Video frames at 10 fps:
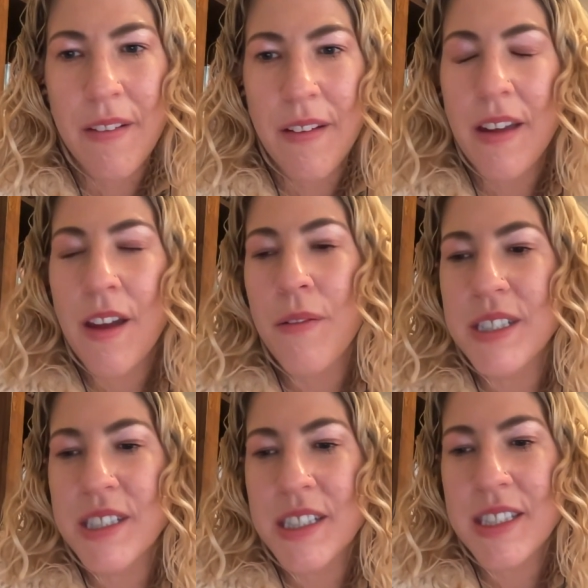it
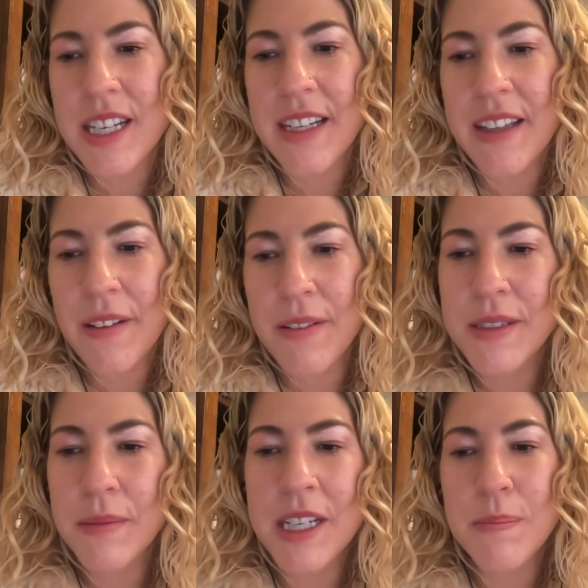was just like
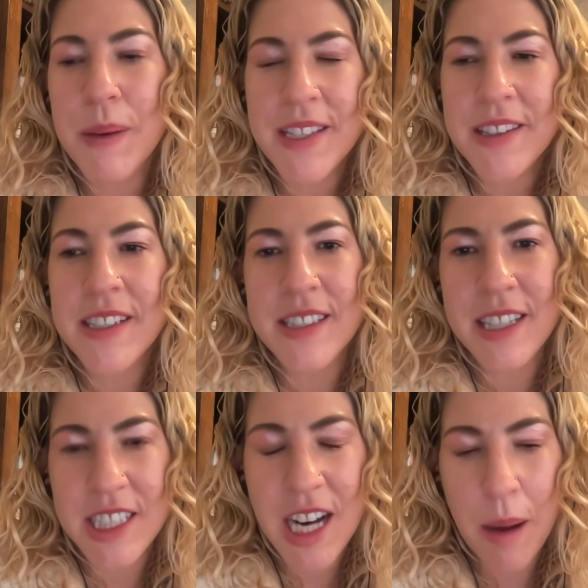it's basically just
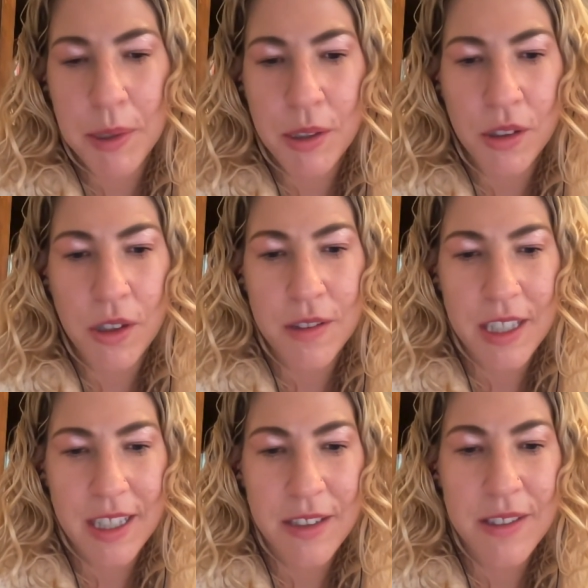a chapter
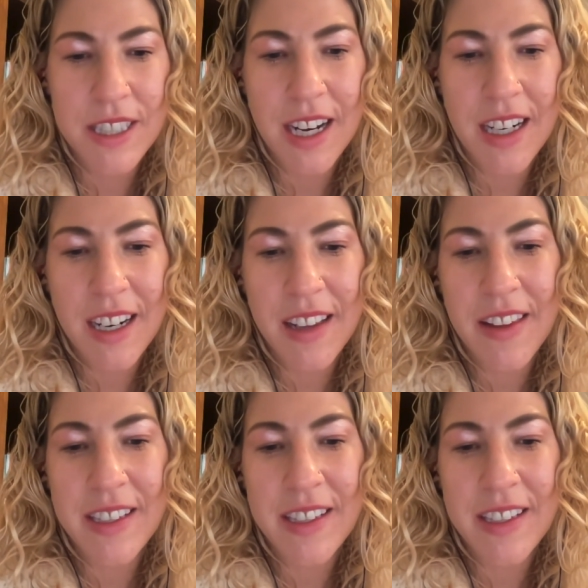closing. So it's not anything